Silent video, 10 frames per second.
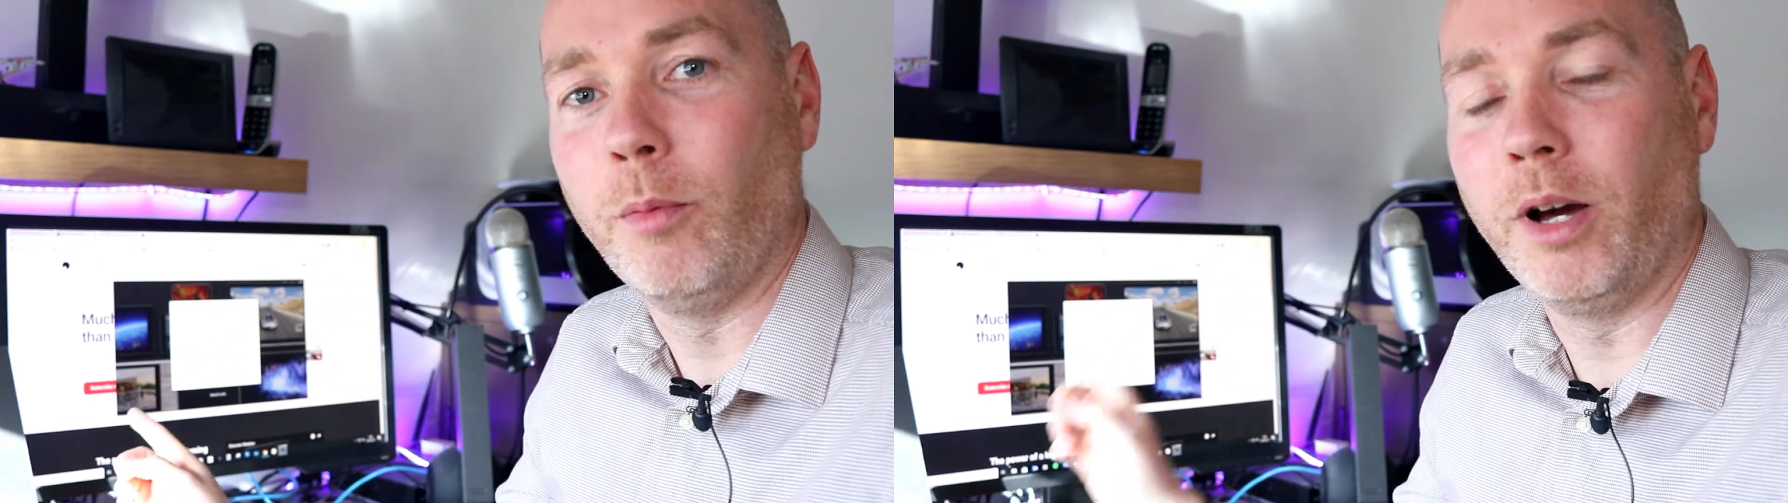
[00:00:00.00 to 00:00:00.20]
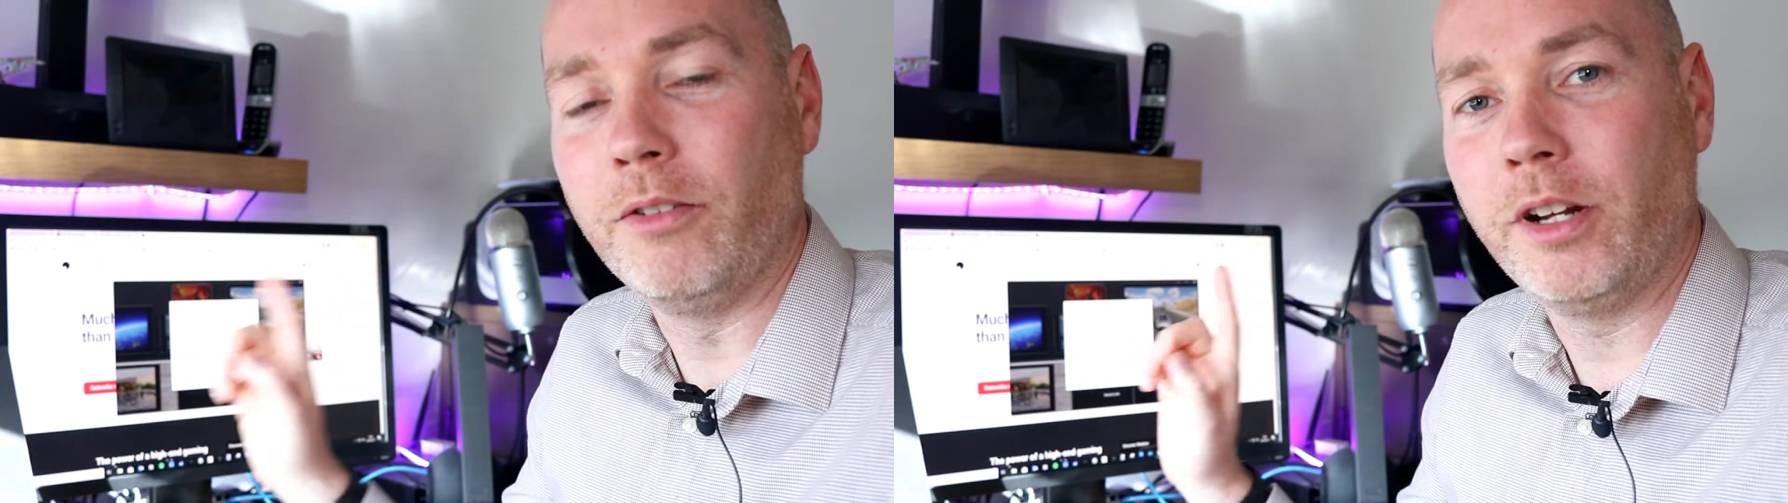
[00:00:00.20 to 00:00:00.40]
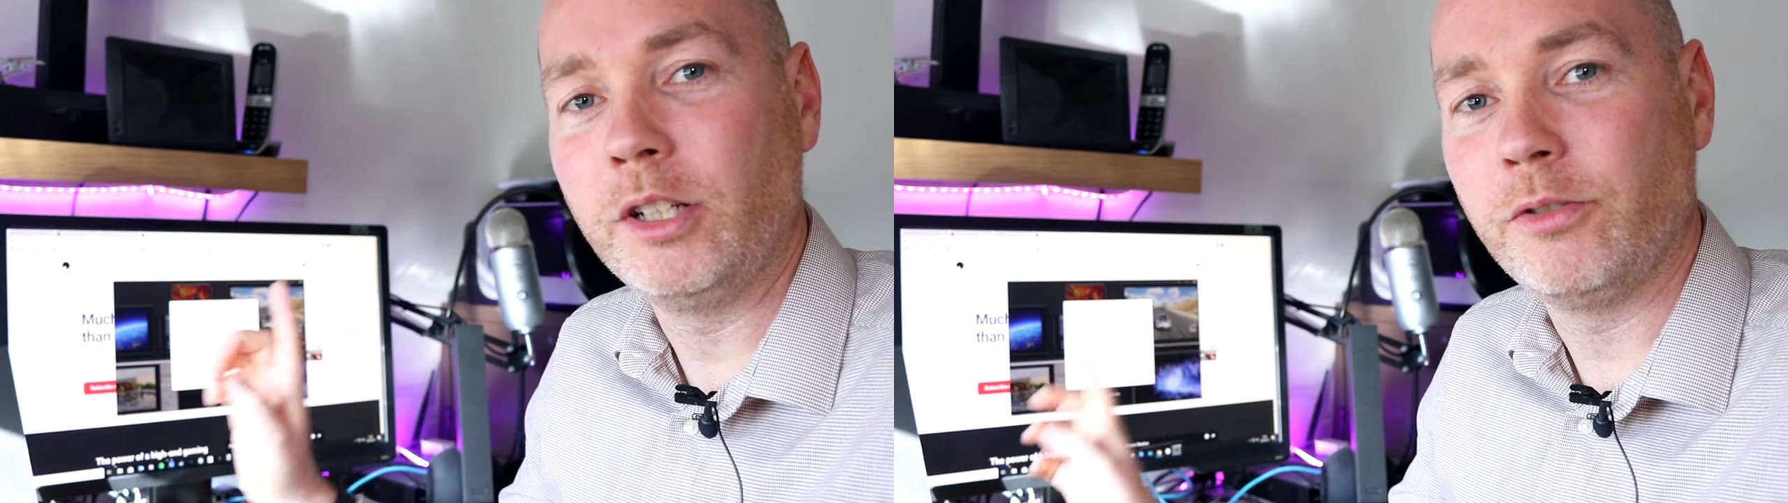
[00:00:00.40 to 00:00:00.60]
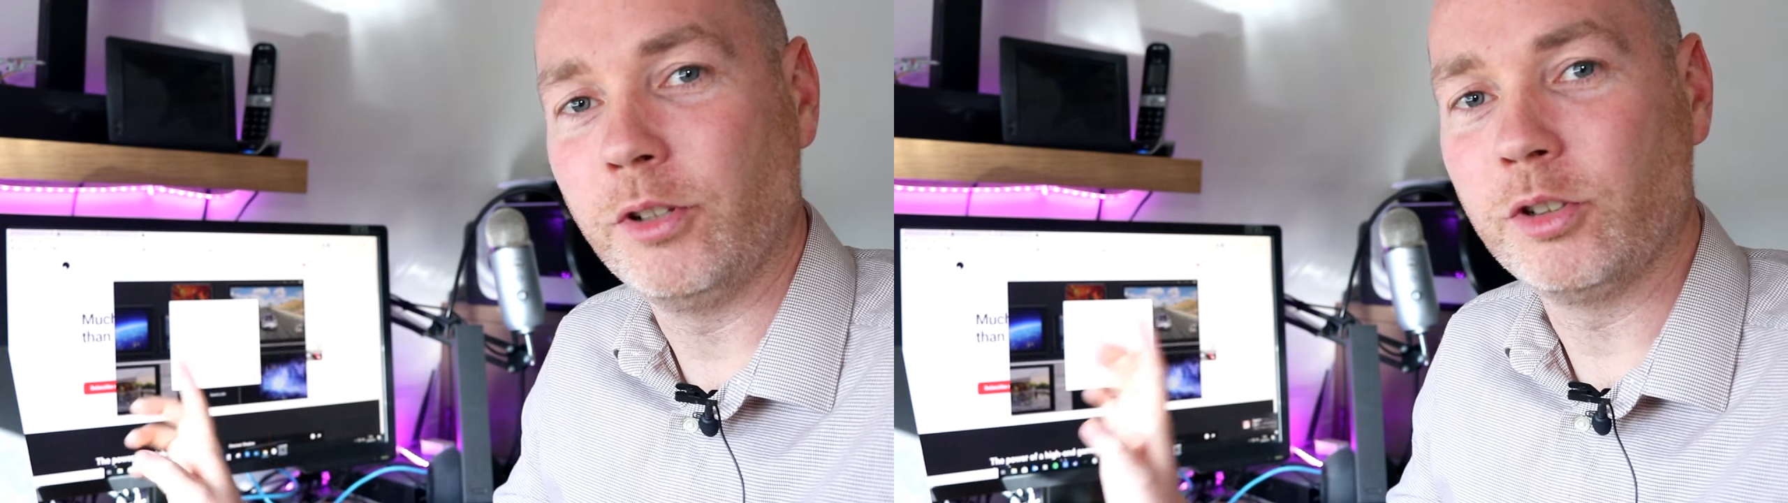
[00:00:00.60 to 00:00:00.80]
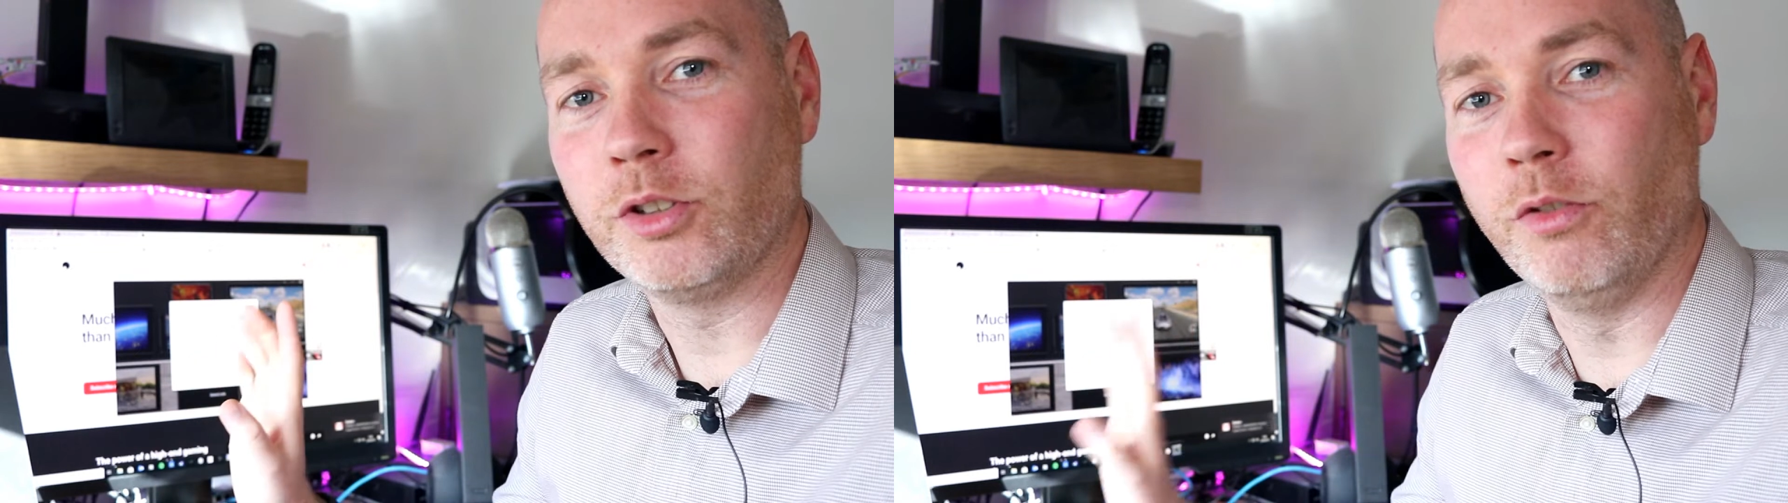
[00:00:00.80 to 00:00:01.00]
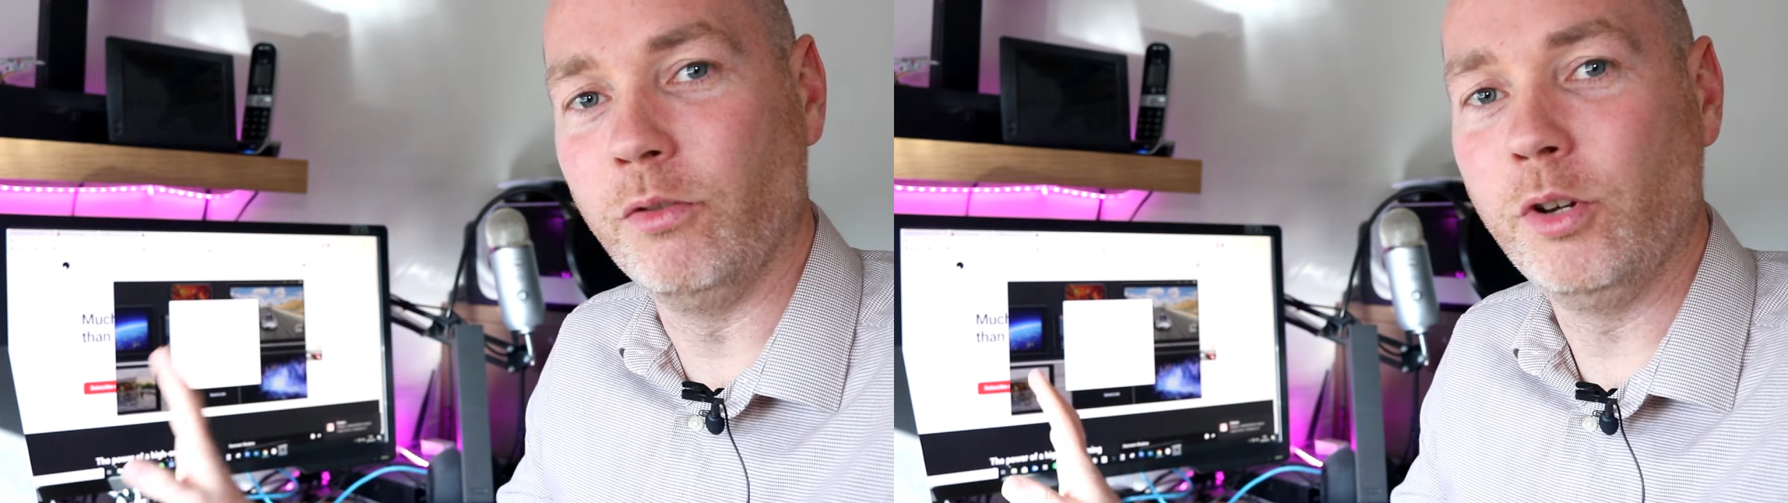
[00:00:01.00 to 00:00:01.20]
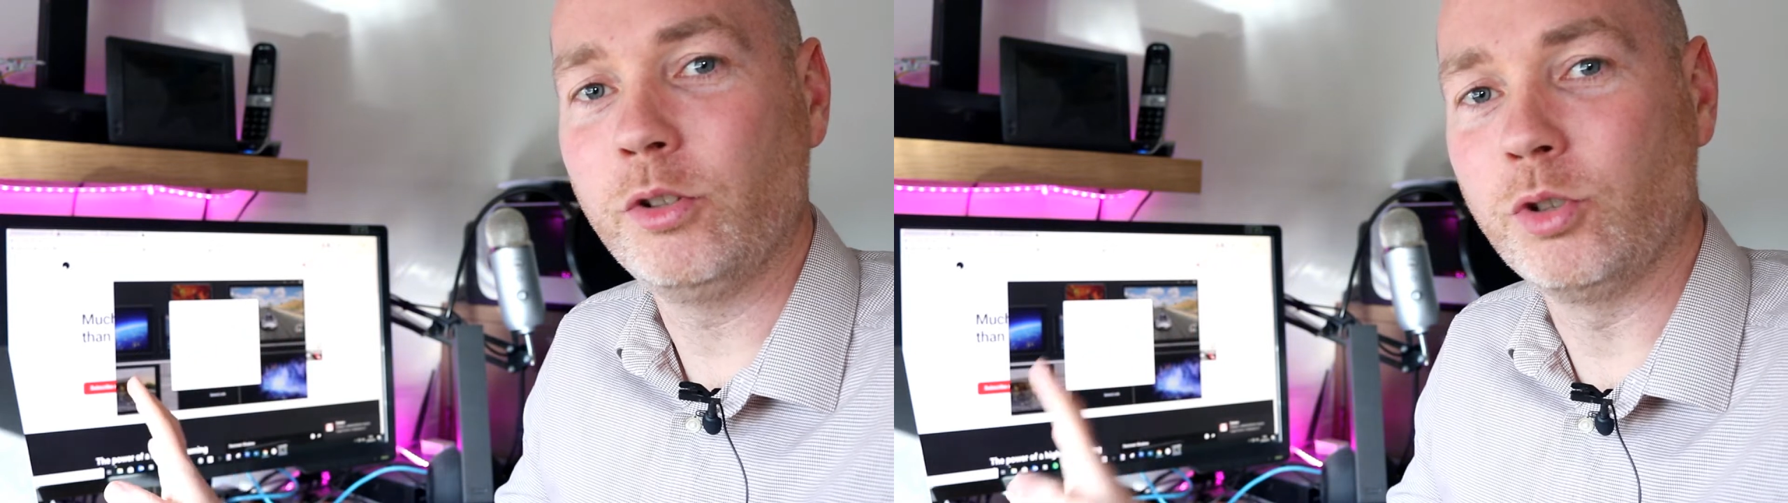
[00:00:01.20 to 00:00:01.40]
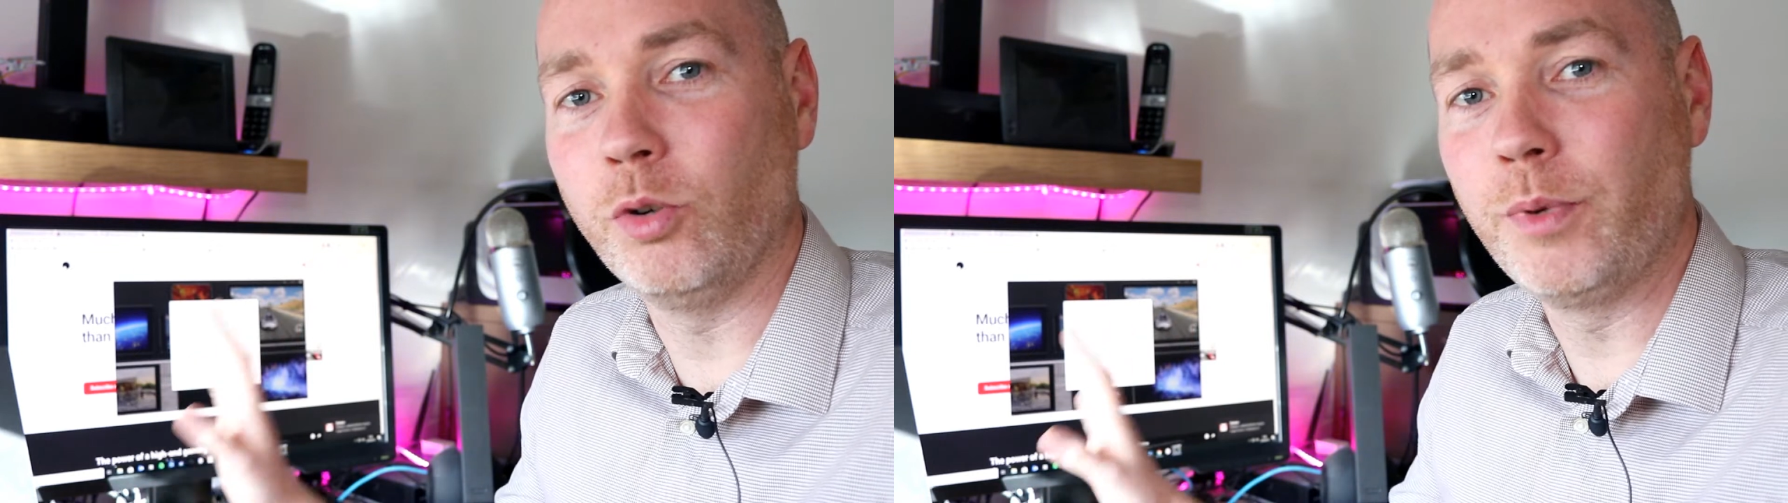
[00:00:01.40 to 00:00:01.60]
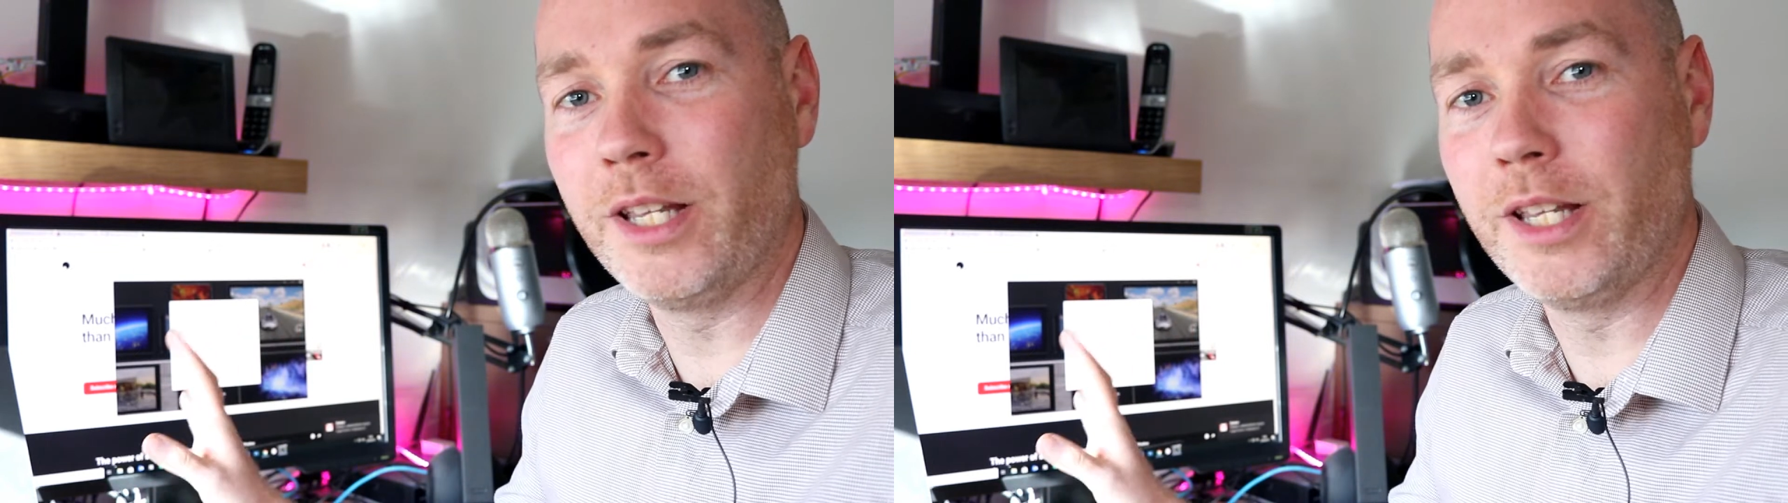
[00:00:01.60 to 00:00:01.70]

my very first virtual